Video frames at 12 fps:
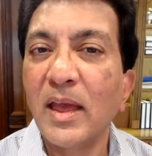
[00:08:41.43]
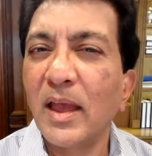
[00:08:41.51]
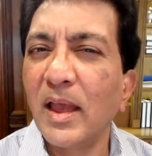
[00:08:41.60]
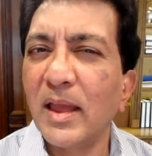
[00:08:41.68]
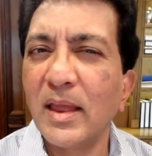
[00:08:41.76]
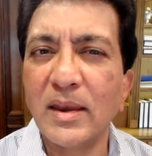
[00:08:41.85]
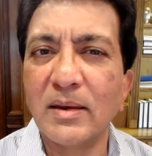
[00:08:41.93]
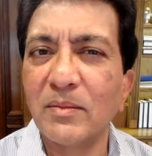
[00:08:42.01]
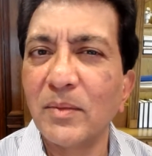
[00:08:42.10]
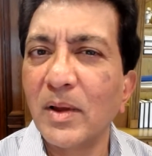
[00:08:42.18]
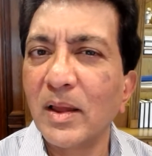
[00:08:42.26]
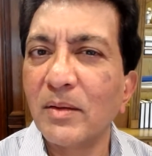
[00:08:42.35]
And
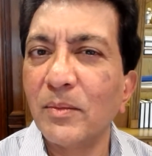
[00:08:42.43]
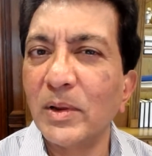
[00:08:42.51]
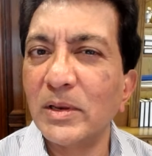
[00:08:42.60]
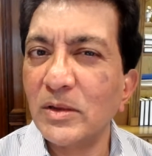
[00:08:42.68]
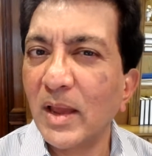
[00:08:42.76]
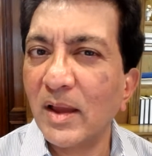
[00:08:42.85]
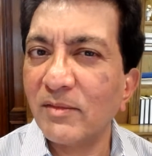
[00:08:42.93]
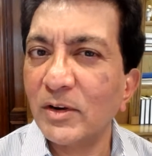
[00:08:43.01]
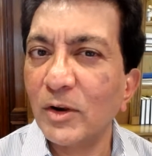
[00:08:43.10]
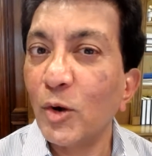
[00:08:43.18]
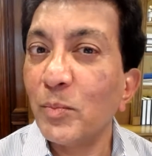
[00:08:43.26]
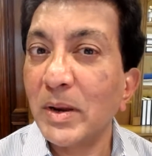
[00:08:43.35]
when you have an
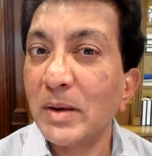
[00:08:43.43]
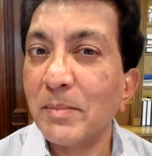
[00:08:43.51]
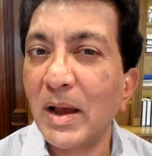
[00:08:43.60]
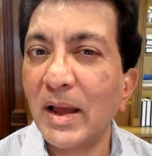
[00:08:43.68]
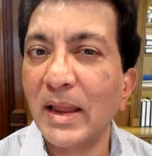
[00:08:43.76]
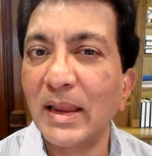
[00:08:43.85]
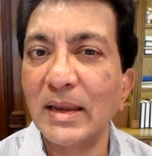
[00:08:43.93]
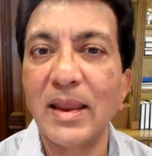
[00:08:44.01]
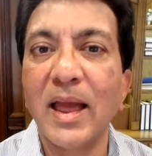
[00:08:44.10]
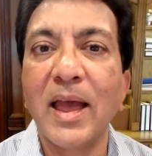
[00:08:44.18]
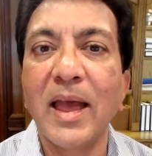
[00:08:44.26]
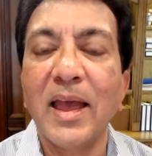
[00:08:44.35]
open mind
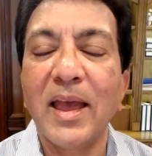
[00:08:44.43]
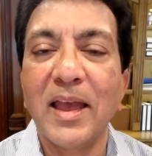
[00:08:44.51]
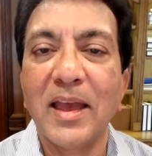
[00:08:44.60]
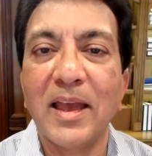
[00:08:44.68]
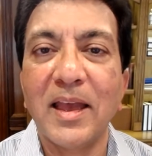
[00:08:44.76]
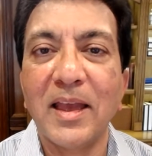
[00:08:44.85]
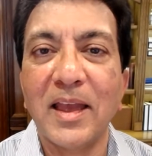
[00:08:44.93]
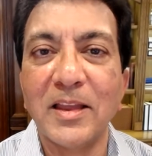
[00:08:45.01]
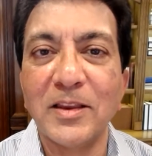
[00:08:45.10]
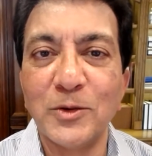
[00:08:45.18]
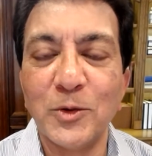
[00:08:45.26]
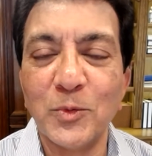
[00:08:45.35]

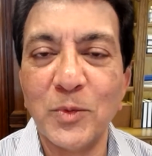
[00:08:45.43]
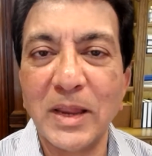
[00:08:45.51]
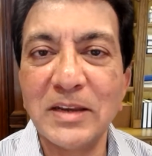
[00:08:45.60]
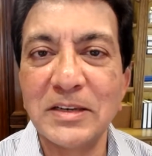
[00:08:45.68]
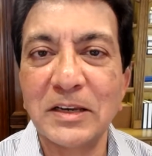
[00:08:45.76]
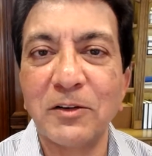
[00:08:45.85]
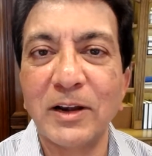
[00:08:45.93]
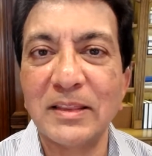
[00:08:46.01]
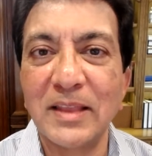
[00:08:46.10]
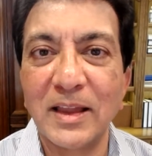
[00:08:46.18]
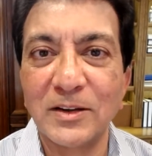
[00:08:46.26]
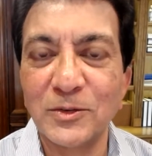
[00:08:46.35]
and you integrate
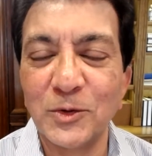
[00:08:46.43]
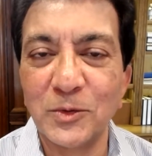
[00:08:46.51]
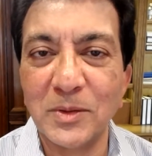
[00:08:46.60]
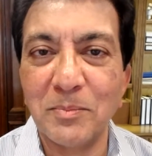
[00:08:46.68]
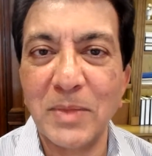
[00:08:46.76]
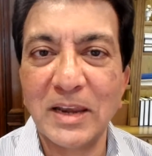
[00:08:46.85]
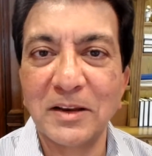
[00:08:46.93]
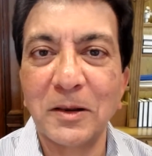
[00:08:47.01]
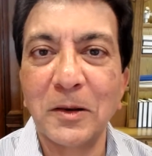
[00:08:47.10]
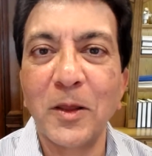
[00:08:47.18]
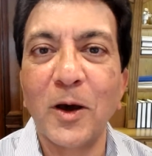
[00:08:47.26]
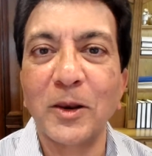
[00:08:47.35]
that to the medical
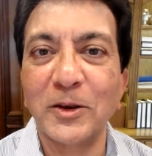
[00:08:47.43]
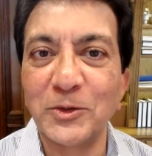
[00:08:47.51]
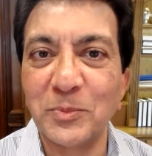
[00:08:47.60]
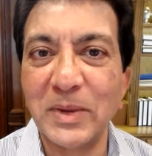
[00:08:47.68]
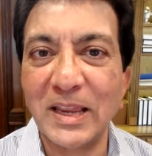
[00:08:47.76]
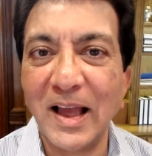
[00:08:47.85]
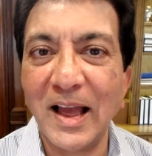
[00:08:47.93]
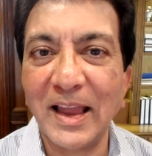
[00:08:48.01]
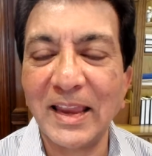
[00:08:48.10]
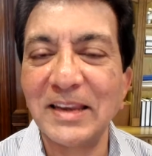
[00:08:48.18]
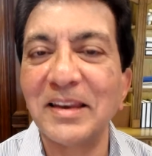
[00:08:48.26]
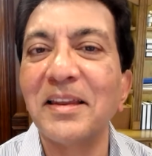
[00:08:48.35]
knowledge
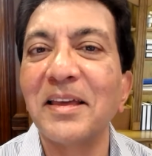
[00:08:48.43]
behind